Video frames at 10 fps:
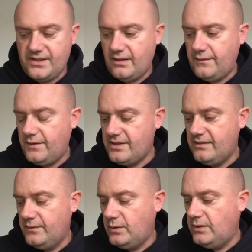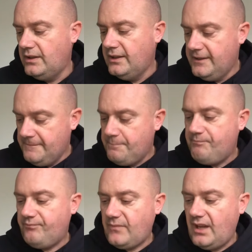first of all,
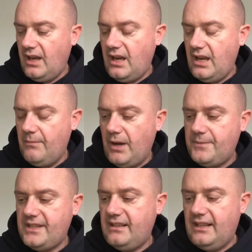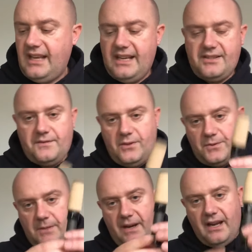in my particular case, I've talked
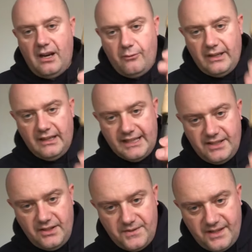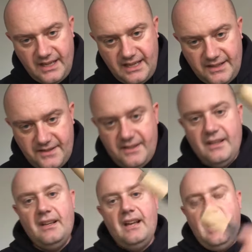about I really like to use these,
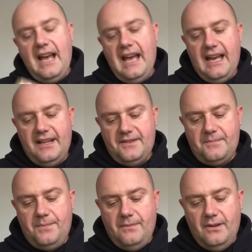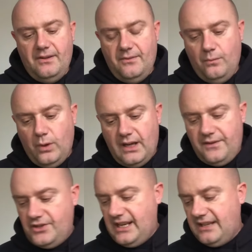and one of the
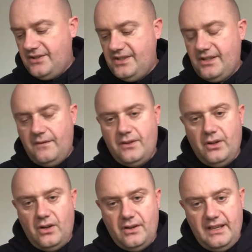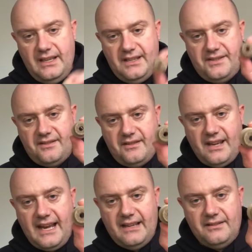challenges I've got is
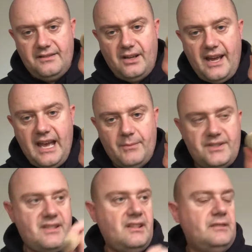that diameter